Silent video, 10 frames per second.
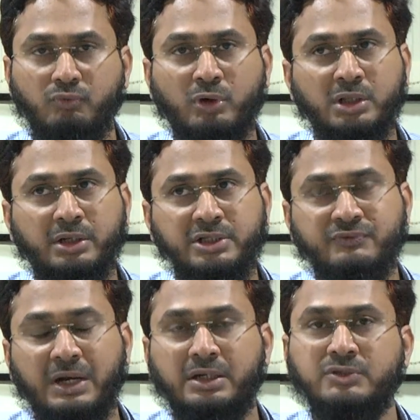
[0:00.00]
what are the
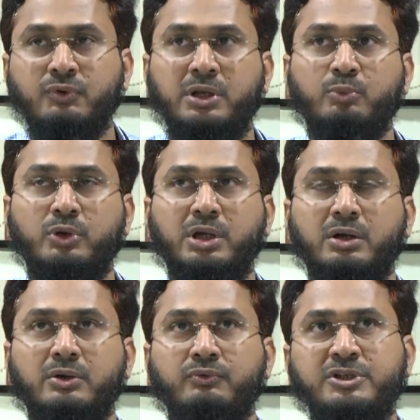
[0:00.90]
risk factors for pneumonia?
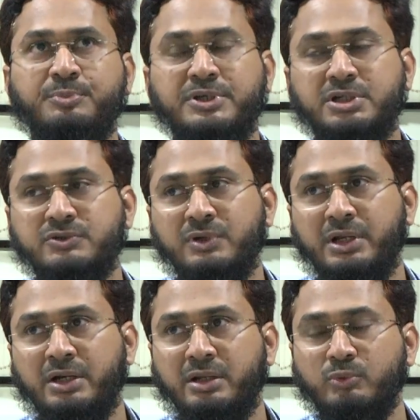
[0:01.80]
Which patients will
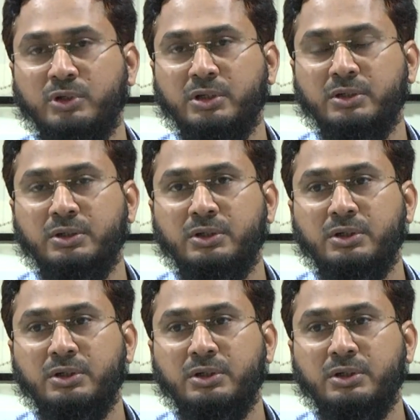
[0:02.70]
get pneumonia?